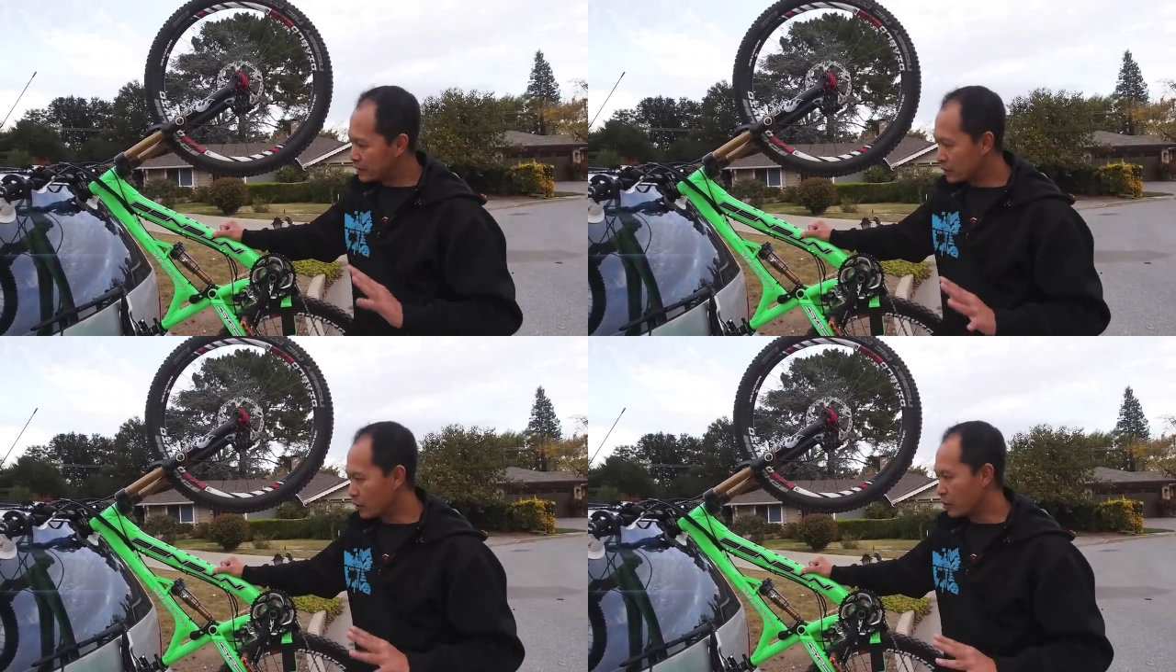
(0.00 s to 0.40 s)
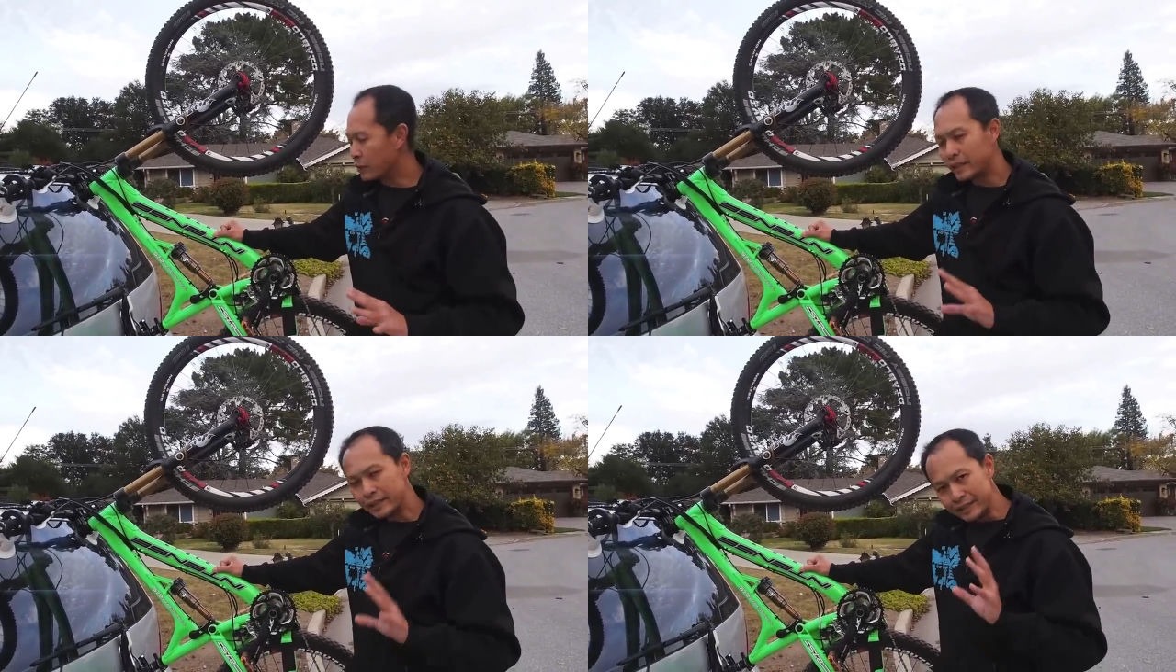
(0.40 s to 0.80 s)

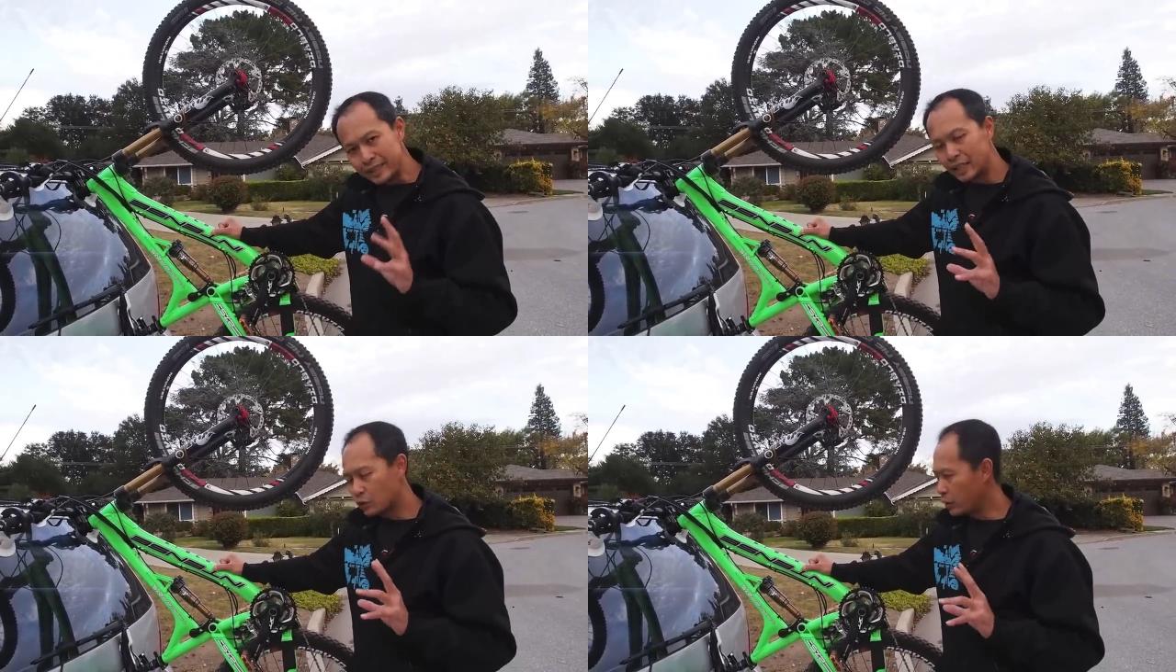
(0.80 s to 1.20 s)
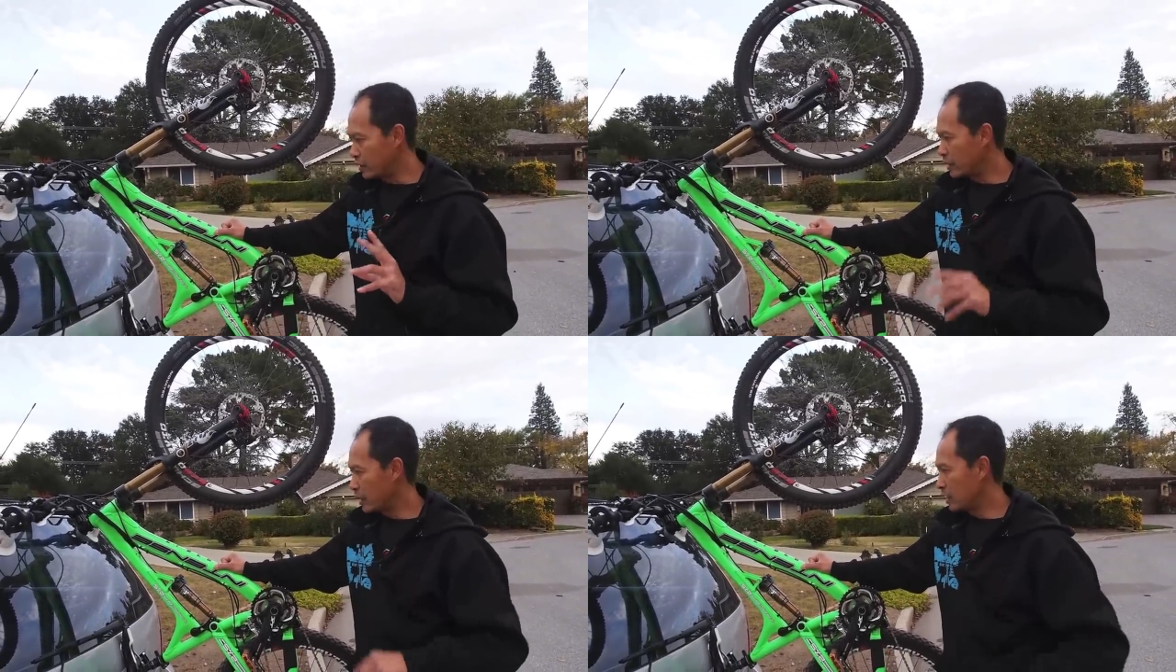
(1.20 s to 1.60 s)
So not
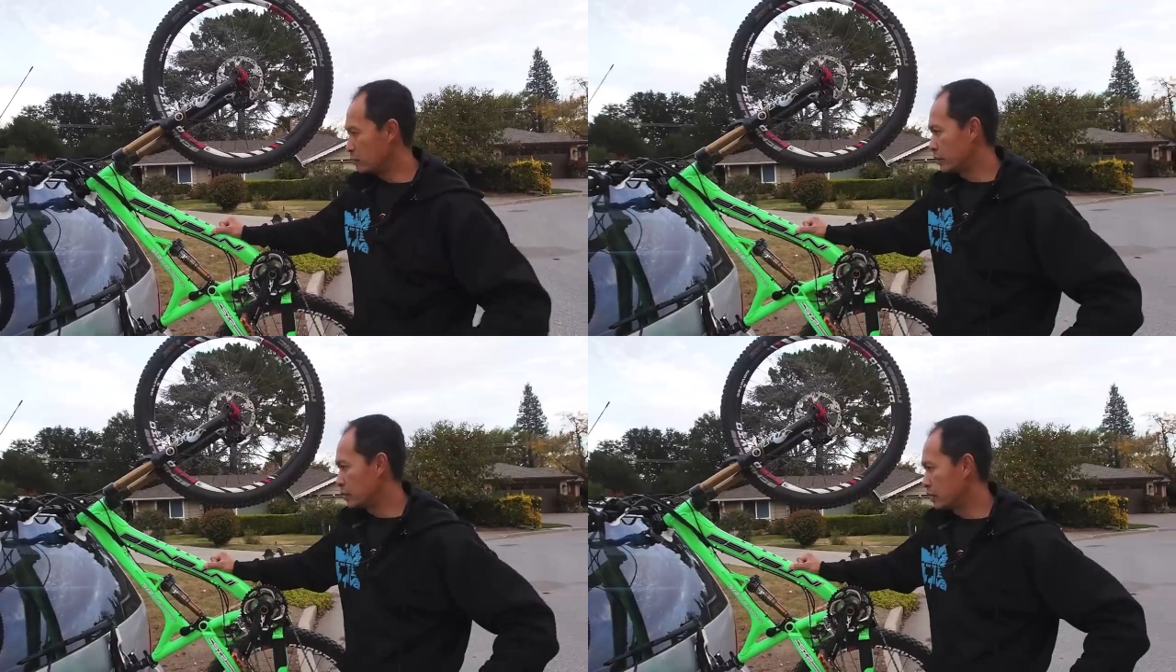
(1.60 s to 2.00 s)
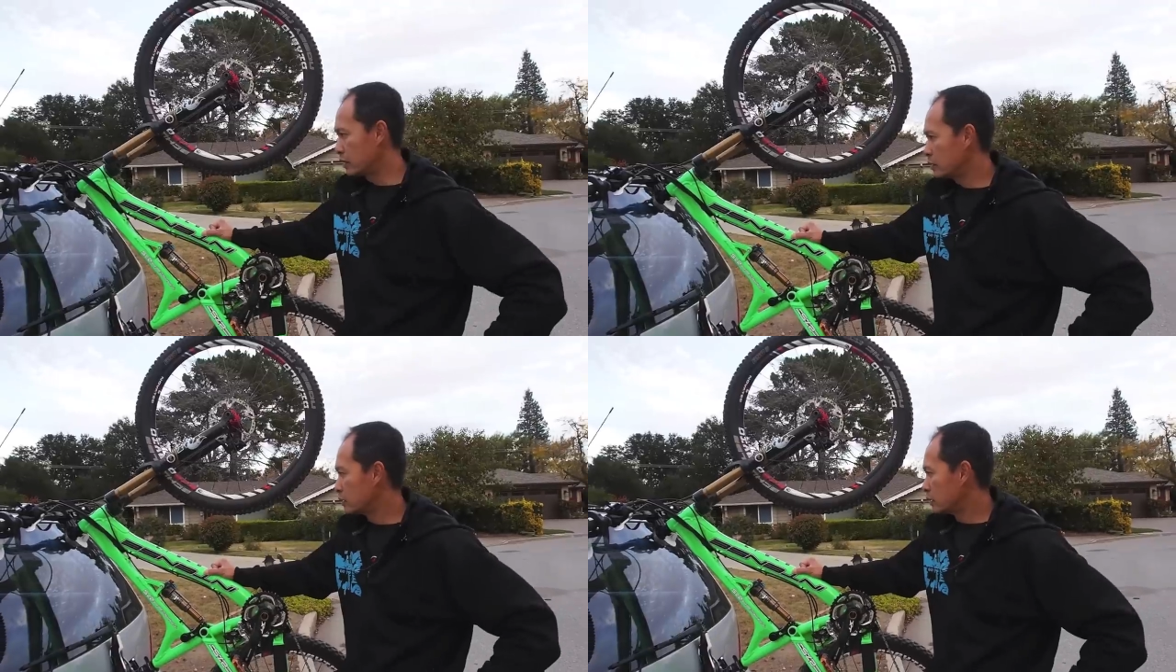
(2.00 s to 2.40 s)
quite dialed right
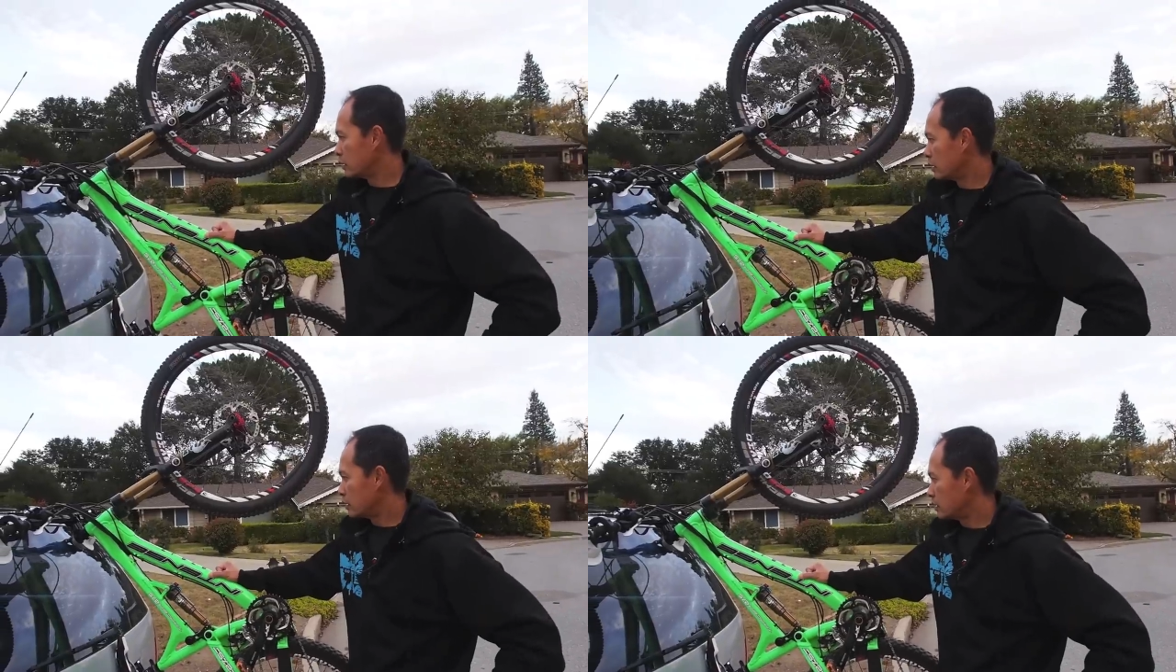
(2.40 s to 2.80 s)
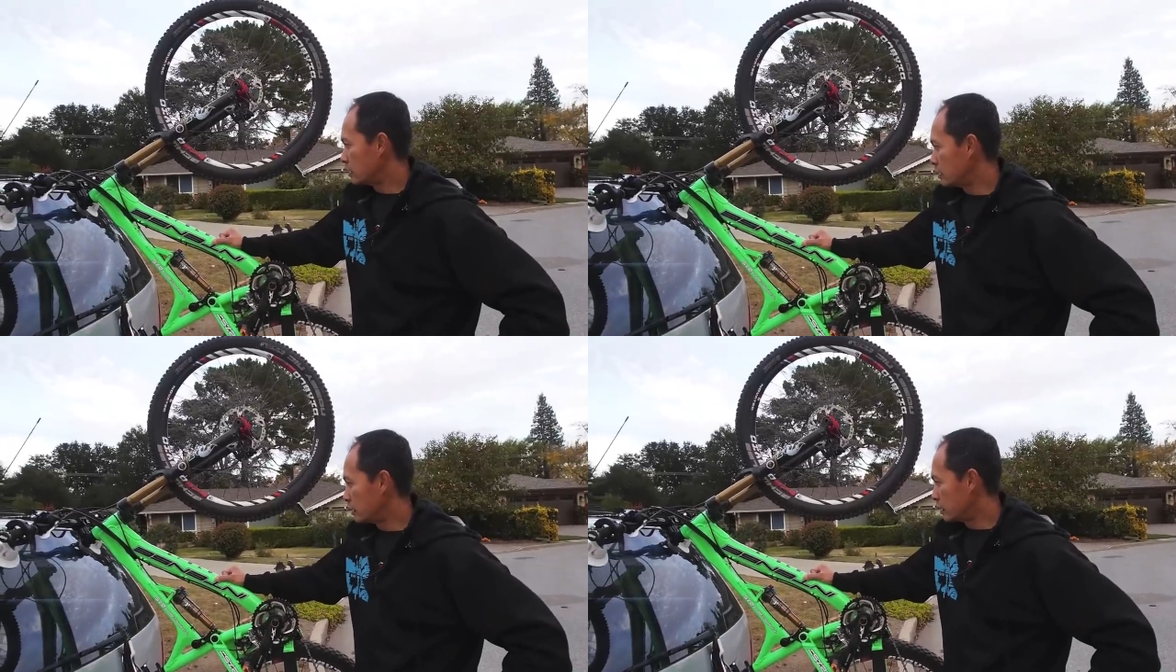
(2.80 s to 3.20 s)
there.
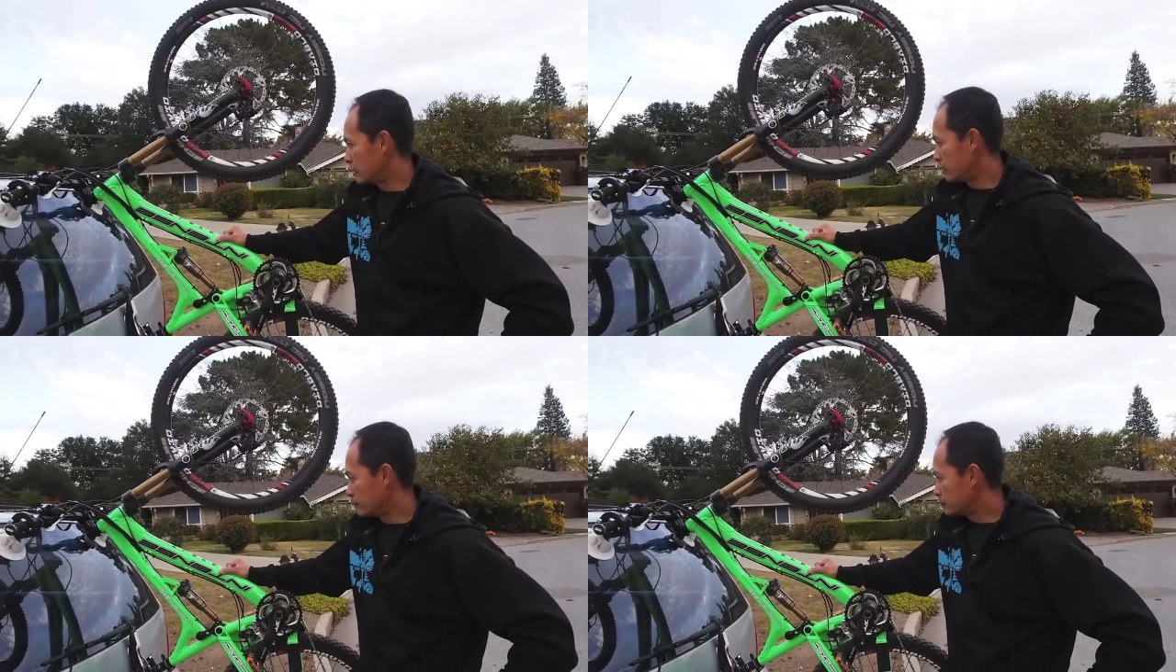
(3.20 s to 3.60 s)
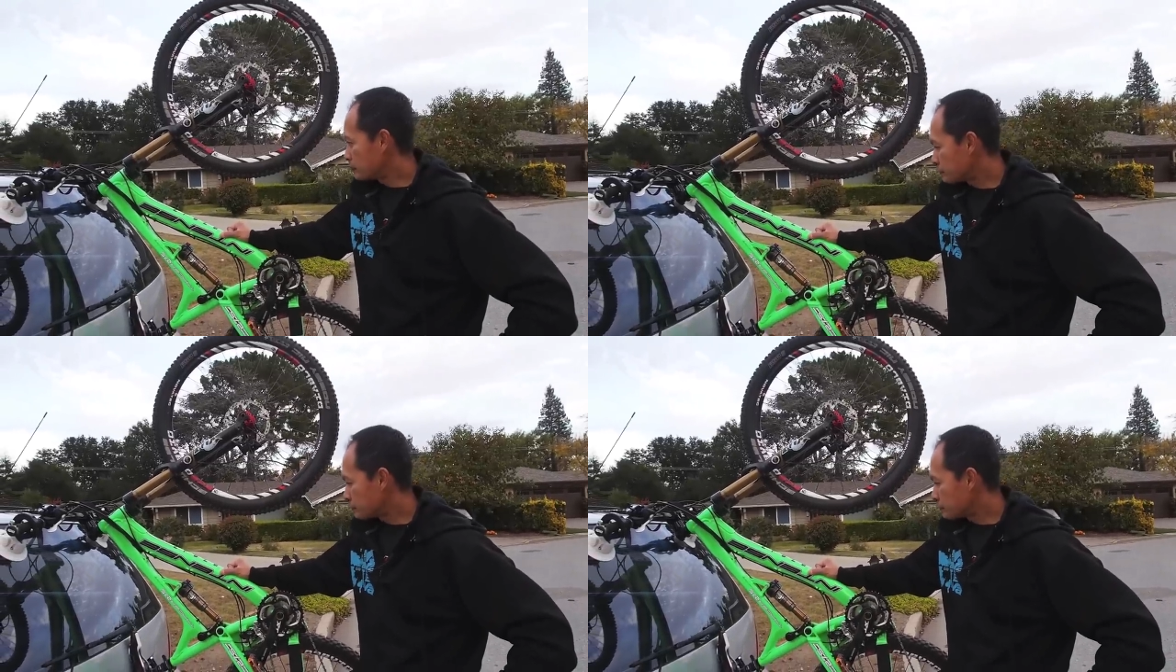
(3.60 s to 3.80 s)
The um,